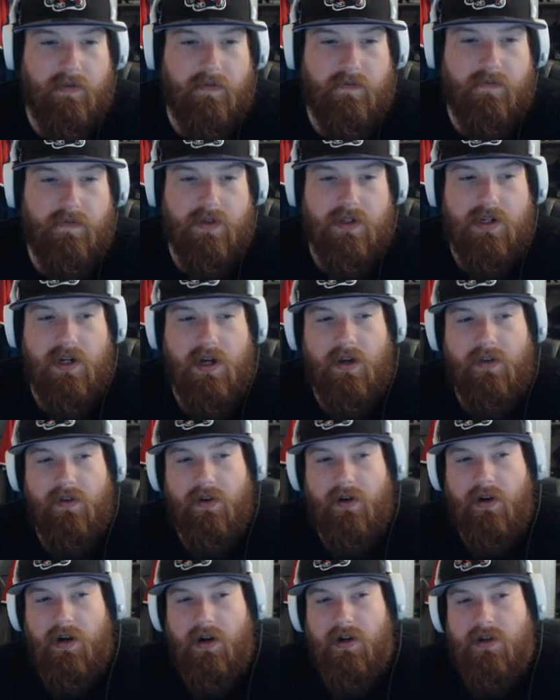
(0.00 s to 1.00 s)
we see
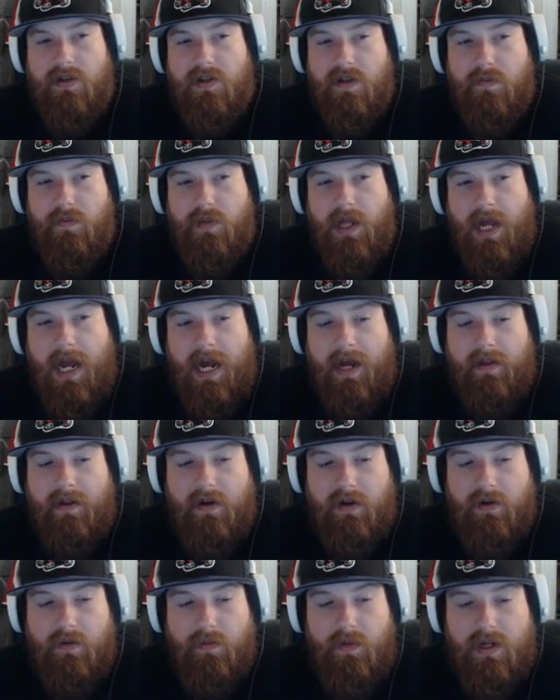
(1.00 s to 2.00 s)
other cards in black
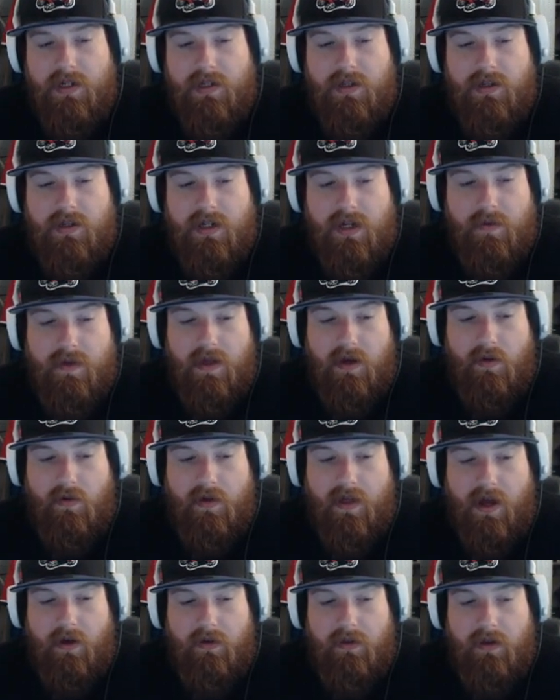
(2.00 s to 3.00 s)
that are basically the same thing
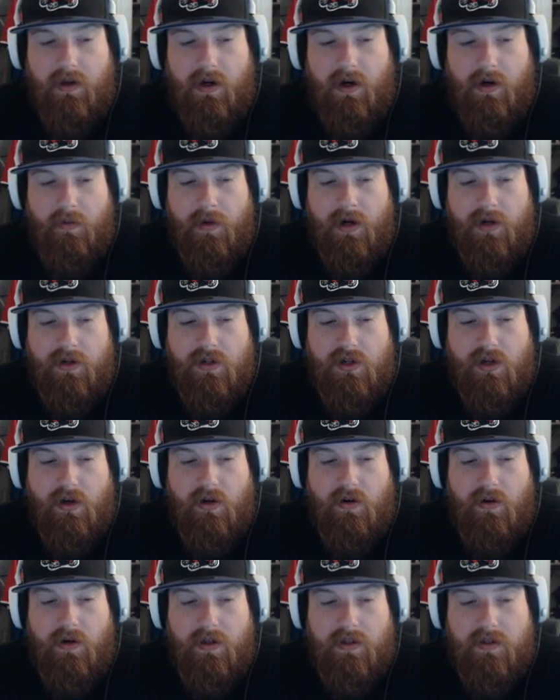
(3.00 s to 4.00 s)
without the armor.
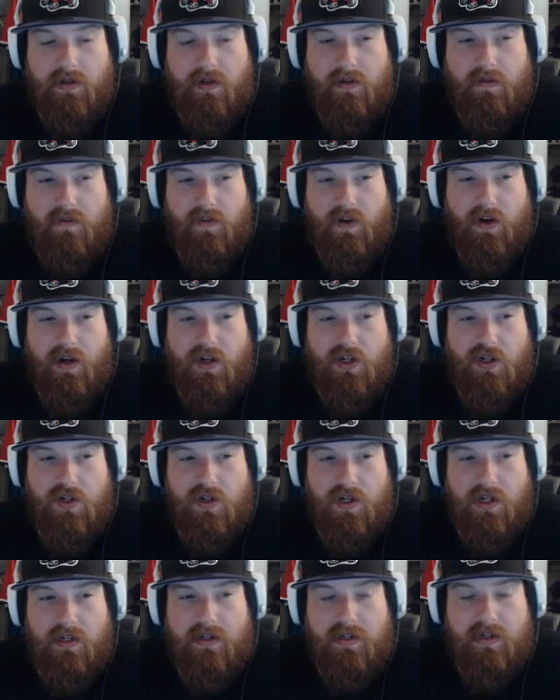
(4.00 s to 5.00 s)
So it's very
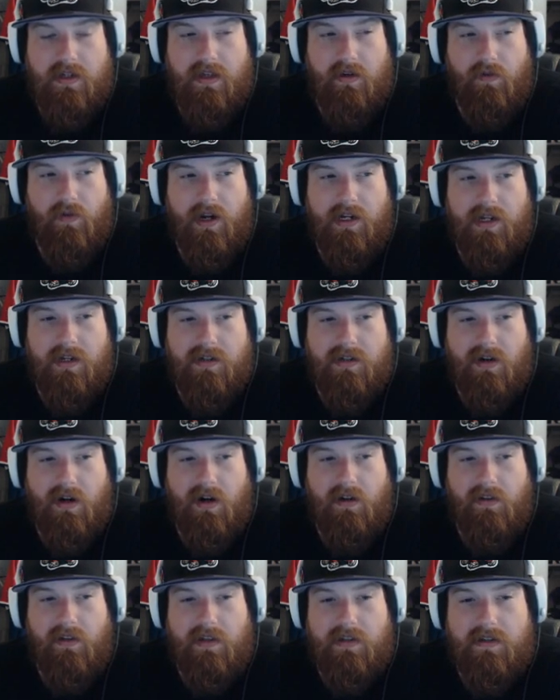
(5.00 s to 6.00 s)
interesting to see that red gets a
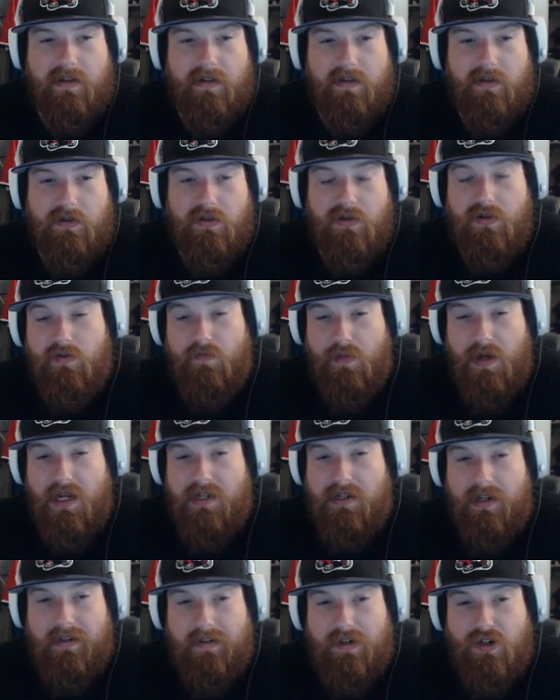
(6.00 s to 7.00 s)
card that's
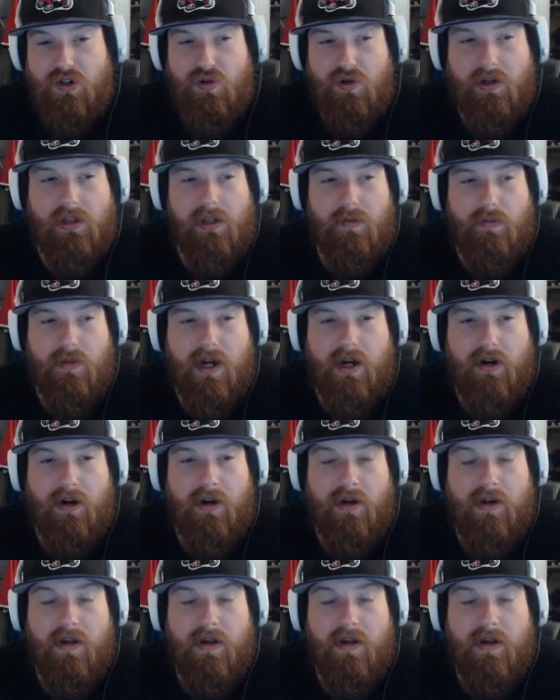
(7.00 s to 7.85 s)
basically strictly better